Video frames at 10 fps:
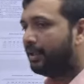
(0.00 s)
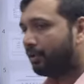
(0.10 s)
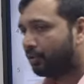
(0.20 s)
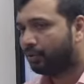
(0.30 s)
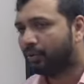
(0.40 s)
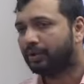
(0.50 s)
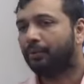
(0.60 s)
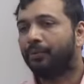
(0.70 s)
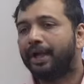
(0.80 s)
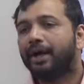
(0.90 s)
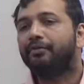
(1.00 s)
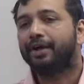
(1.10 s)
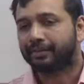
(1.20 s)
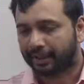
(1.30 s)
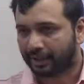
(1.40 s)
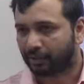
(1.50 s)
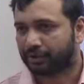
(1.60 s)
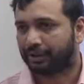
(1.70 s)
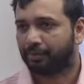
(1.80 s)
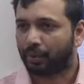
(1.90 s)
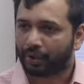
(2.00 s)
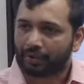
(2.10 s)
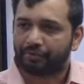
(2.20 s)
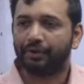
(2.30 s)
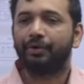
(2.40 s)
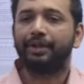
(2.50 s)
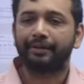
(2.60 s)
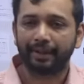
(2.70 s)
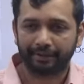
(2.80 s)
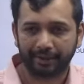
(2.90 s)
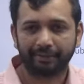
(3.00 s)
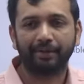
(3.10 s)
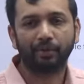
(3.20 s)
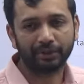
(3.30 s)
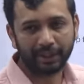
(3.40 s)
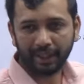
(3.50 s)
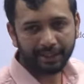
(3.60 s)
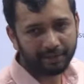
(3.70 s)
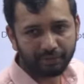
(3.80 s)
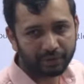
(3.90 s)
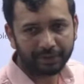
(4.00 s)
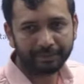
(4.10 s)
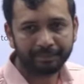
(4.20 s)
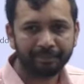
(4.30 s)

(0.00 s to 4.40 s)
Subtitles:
So the way of asking the question, more of reason assertion question kind of question,